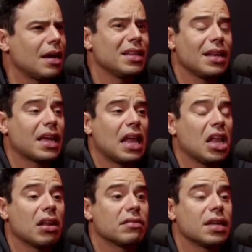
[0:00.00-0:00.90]
I mean, like a
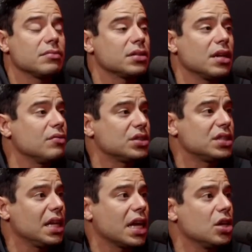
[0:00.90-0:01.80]
lot of the times I never
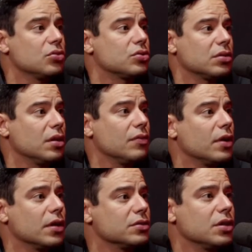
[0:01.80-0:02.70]
see like a huge
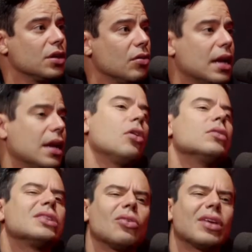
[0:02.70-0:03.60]
difference, you know. And I'm
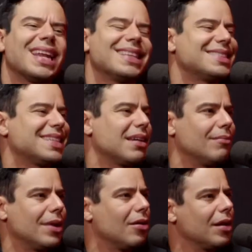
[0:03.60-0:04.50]
always looking at the
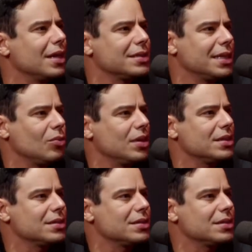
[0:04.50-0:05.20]
same airlines anyways.